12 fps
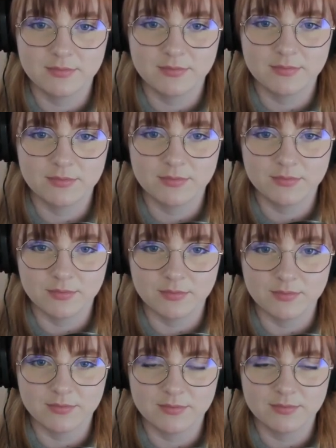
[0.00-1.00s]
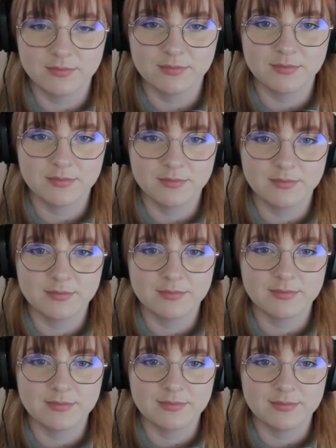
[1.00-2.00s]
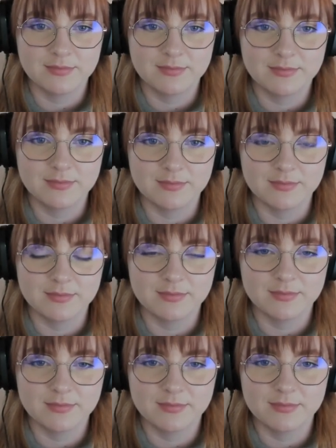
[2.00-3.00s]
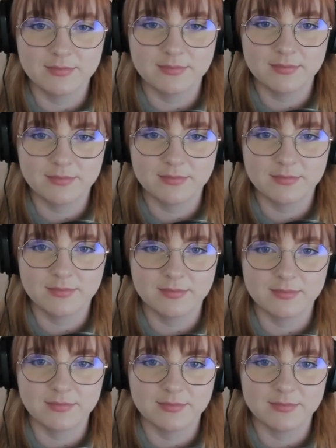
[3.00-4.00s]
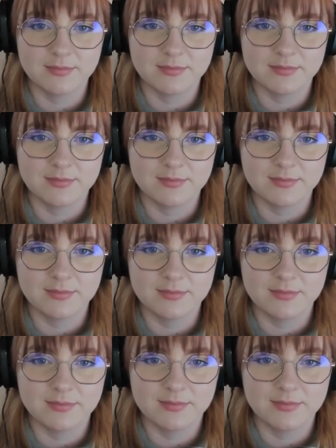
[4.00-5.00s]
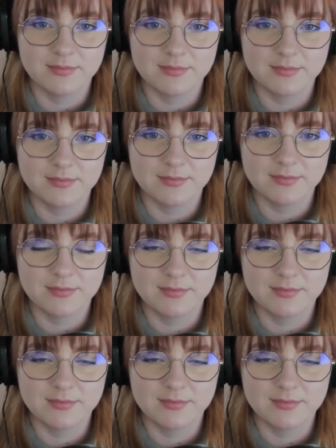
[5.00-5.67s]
This person isn't speaking.